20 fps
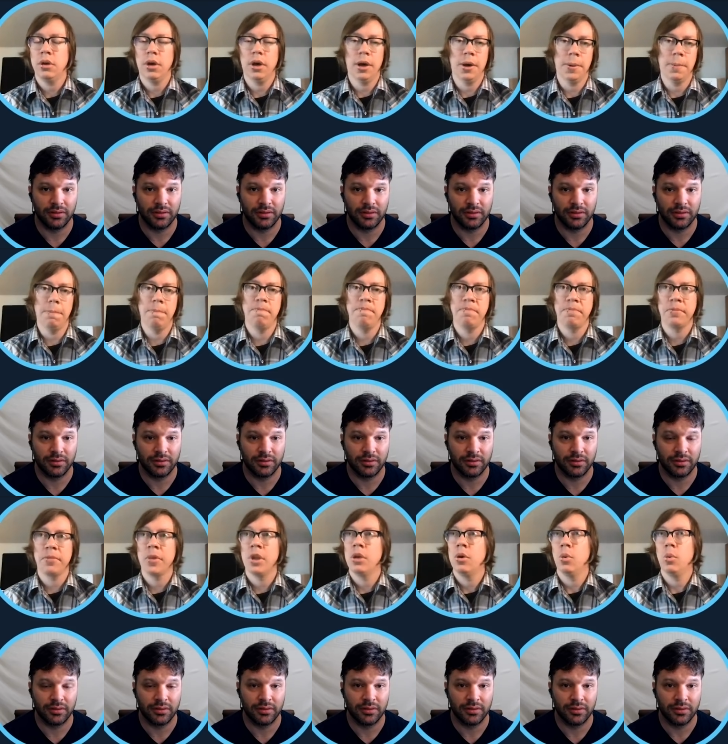Speaker 1: um,
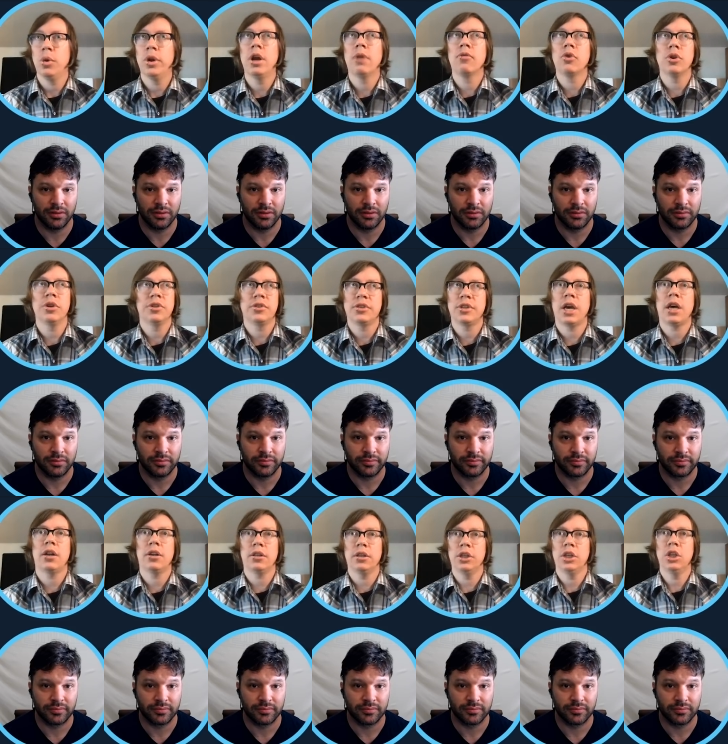whenever it's
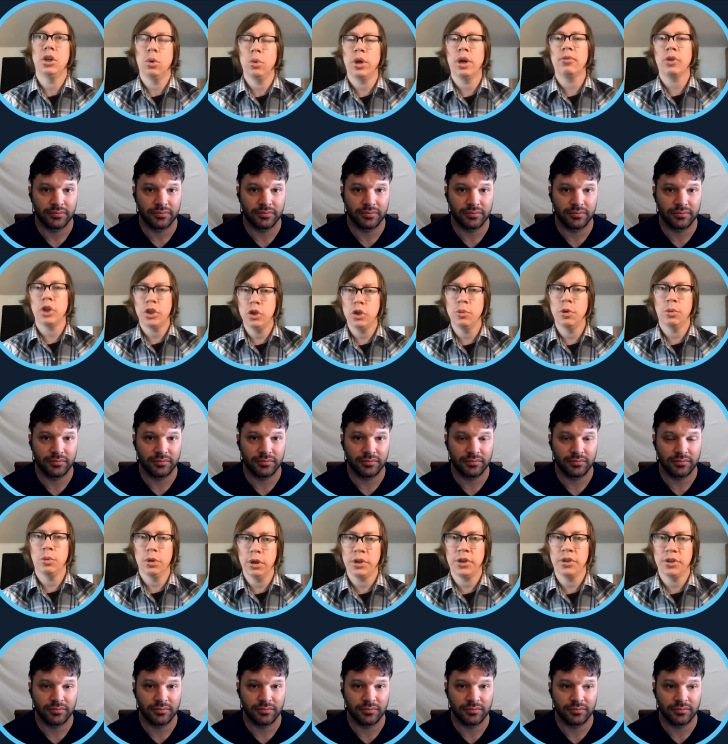statically, you know, whenever a human would
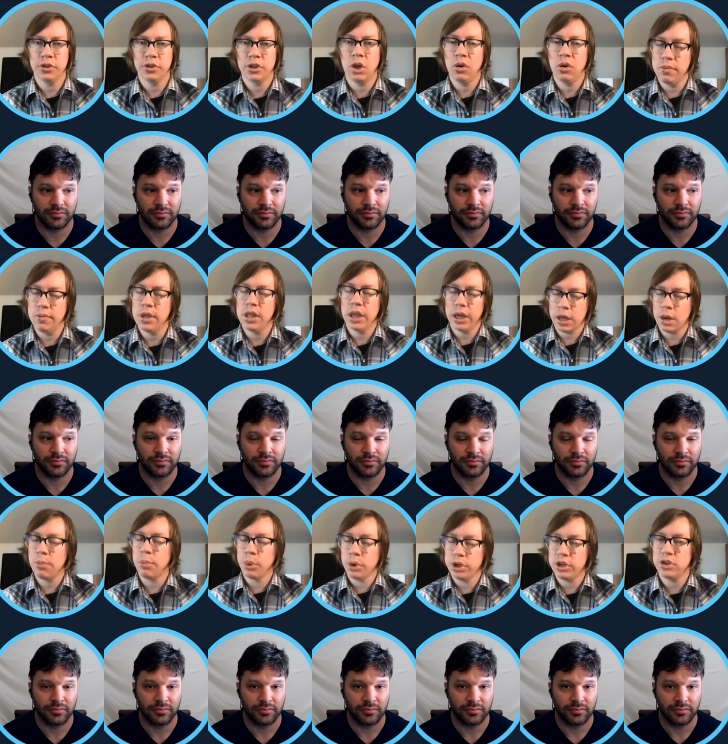look at this code and be like, I'm
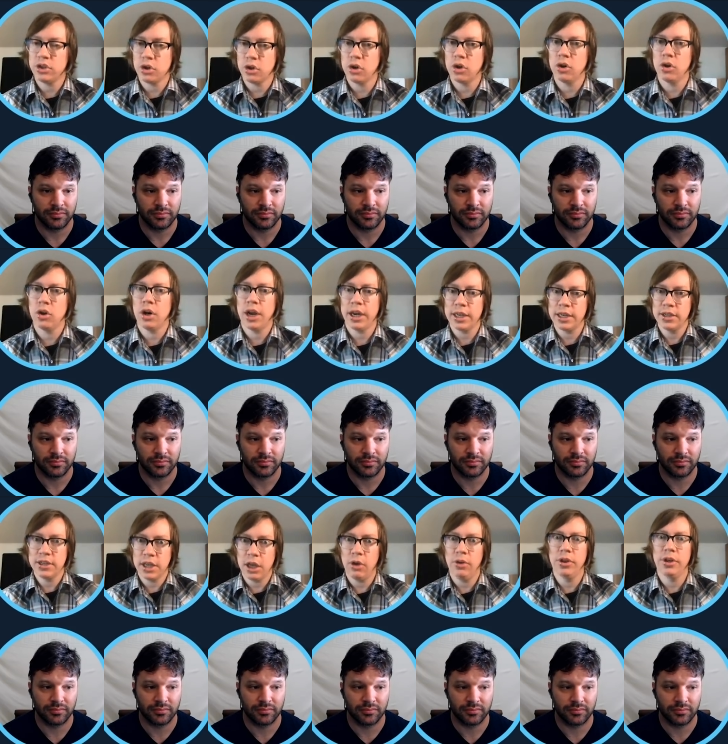pretty sure I can
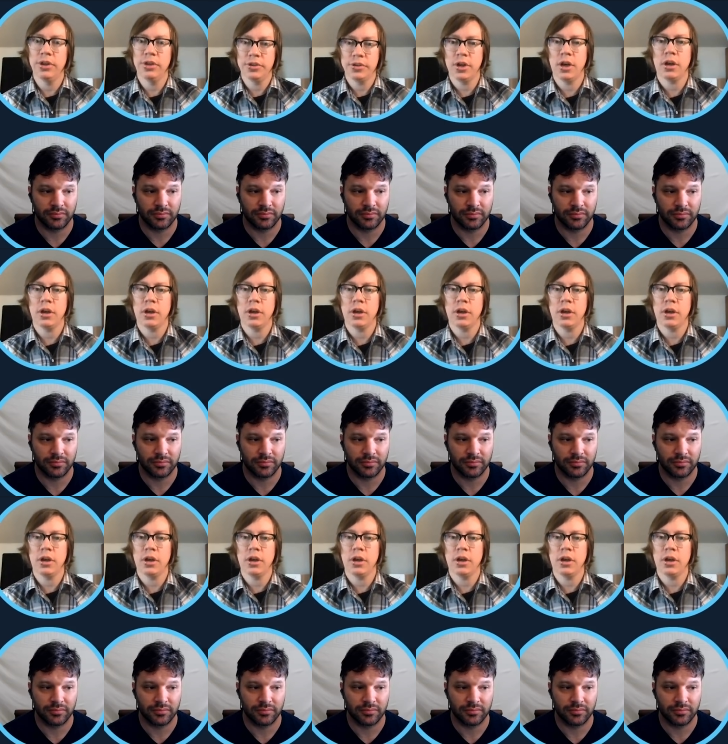tell that it's